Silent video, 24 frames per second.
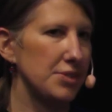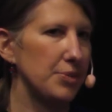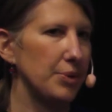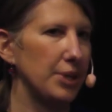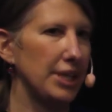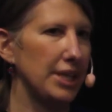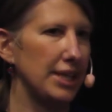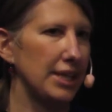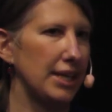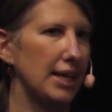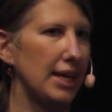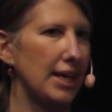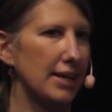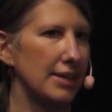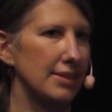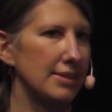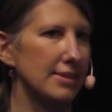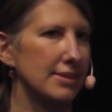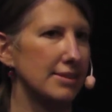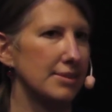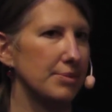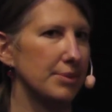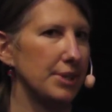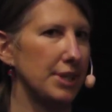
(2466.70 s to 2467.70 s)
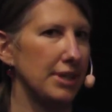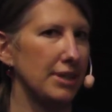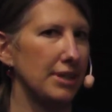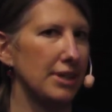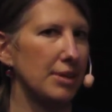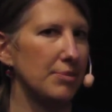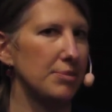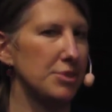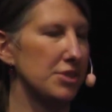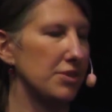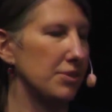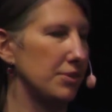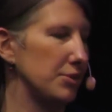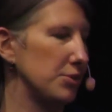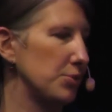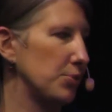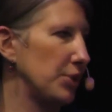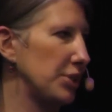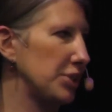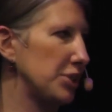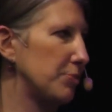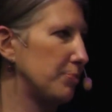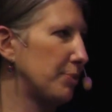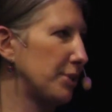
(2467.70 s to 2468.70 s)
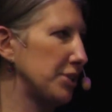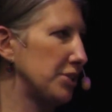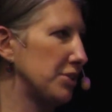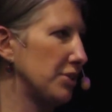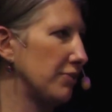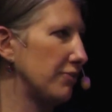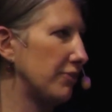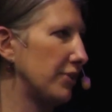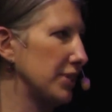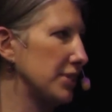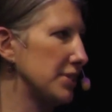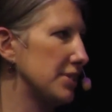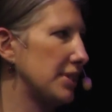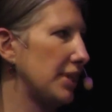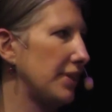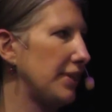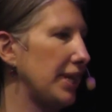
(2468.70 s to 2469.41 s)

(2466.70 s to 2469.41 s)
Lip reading: Sweden has when it comes to the Swedish pension funds.